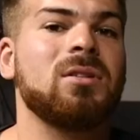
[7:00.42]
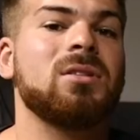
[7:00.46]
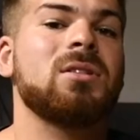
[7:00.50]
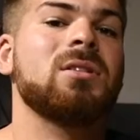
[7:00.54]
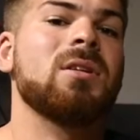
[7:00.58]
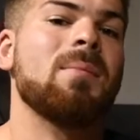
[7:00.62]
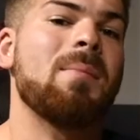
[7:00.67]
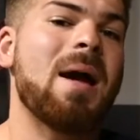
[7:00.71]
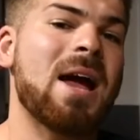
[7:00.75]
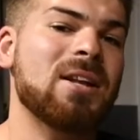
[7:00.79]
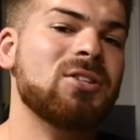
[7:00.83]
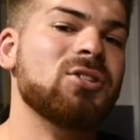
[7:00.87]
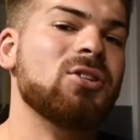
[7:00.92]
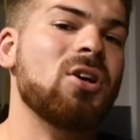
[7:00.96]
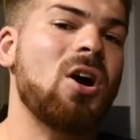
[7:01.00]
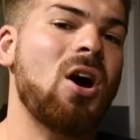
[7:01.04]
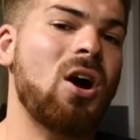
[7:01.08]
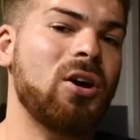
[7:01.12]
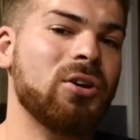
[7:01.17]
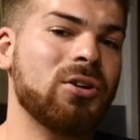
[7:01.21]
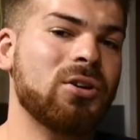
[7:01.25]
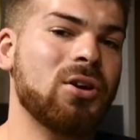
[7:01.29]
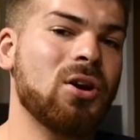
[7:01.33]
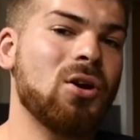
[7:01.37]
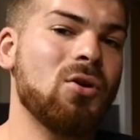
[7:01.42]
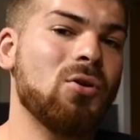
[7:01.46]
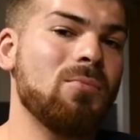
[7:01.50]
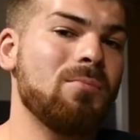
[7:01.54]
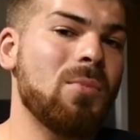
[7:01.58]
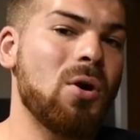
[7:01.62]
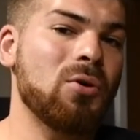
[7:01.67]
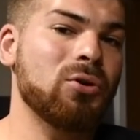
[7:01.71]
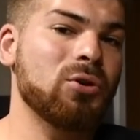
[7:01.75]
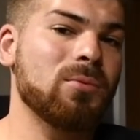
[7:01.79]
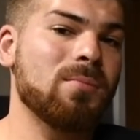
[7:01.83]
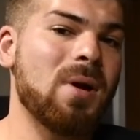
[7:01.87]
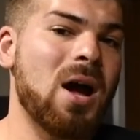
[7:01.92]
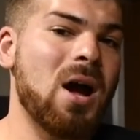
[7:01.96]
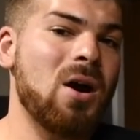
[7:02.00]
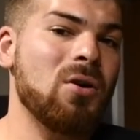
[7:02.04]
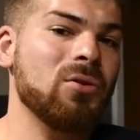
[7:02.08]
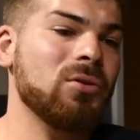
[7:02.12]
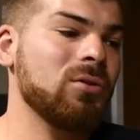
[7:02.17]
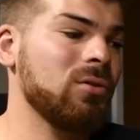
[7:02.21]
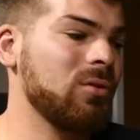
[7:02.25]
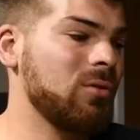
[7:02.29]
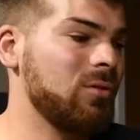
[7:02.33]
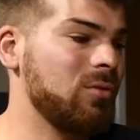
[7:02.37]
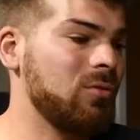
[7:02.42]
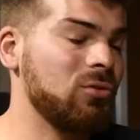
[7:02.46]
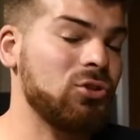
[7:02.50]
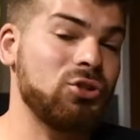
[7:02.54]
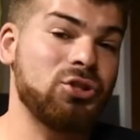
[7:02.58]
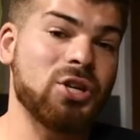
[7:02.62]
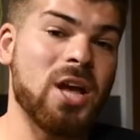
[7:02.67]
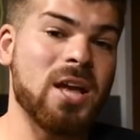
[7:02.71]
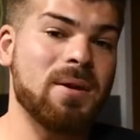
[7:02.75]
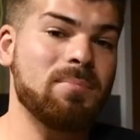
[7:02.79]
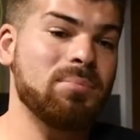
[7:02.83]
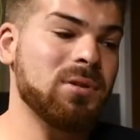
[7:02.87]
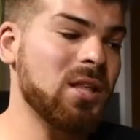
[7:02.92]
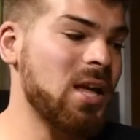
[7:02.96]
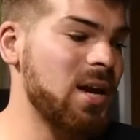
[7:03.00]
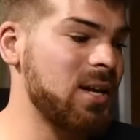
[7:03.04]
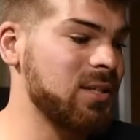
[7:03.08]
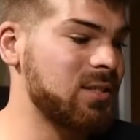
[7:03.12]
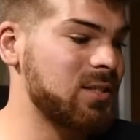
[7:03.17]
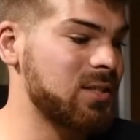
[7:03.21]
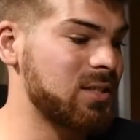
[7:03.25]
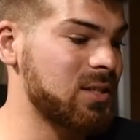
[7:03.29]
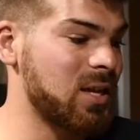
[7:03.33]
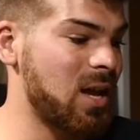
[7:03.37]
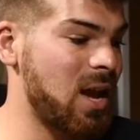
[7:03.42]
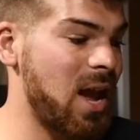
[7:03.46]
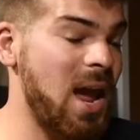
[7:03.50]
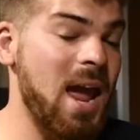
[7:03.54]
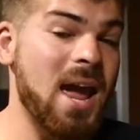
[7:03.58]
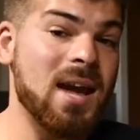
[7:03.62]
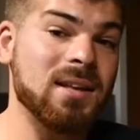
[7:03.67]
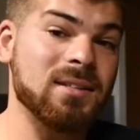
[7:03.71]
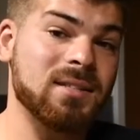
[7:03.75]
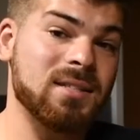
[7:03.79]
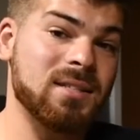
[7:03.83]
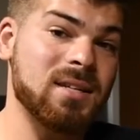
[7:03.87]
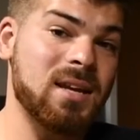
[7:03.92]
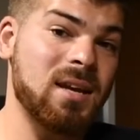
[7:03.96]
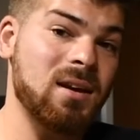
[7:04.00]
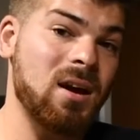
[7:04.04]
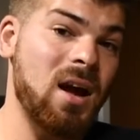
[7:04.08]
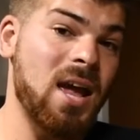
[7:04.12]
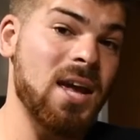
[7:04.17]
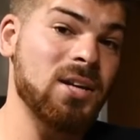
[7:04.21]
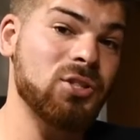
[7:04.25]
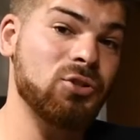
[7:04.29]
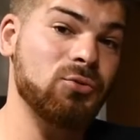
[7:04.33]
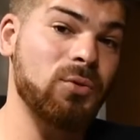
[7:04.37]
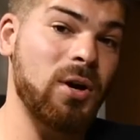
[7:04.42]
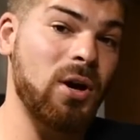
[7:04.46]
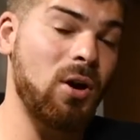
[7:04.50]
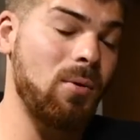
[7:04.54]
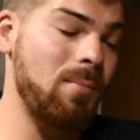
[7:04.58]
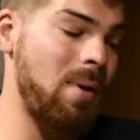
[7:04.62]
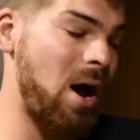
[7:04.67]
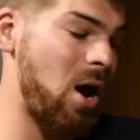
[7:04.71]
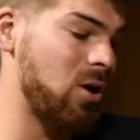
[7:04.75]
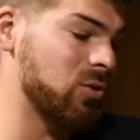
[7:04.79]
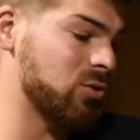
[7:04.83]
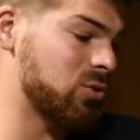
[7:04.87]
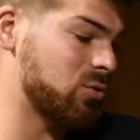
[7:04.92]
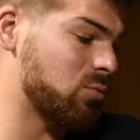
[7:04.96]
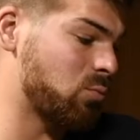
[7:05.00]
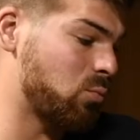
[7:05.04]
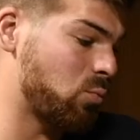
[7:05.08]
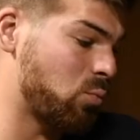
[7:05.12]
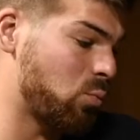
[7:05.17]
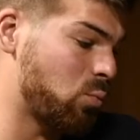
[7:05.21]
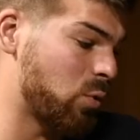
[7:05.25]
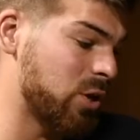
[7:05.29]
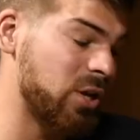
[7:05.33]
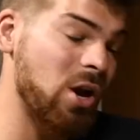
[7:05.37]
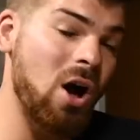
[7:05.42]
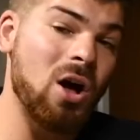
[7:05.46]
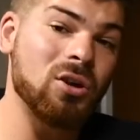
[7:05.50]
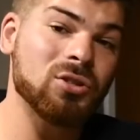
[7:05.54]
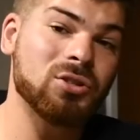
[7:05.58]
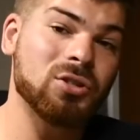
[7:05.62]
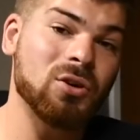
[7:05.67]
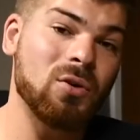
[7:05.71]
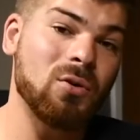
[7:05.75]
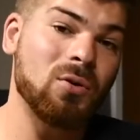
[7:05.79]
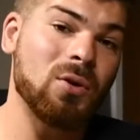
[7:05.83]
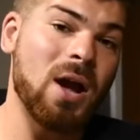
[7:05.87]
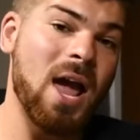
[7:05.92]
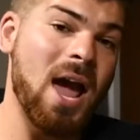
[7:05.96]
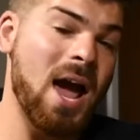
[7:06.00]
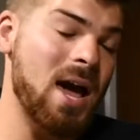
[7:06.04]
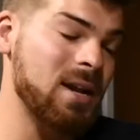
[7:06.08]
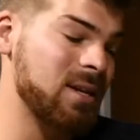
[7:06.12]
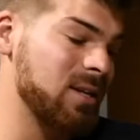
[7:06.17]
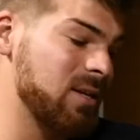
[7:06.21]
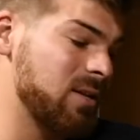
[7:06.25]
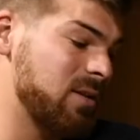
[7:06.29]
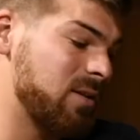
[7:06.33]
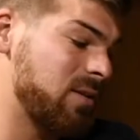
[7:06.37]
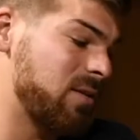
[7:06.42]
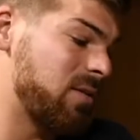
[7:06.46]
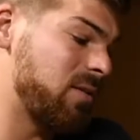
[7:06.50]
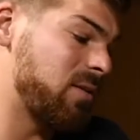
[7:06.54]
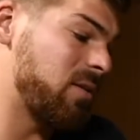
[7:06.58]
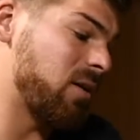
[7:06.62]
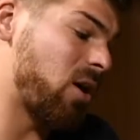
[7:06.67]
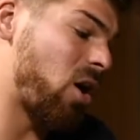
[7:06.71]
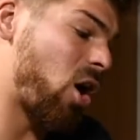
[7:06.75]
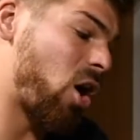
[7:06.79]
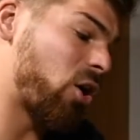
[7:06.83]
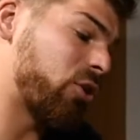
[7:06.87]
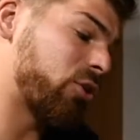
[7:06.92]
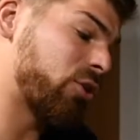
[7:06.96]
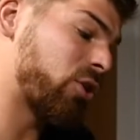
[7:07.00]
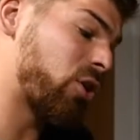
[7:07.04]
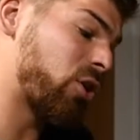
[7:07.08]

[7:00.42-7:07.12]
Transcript: To match the hard coat motor mount, Jake plates, and H-rail mounts, we also added the hard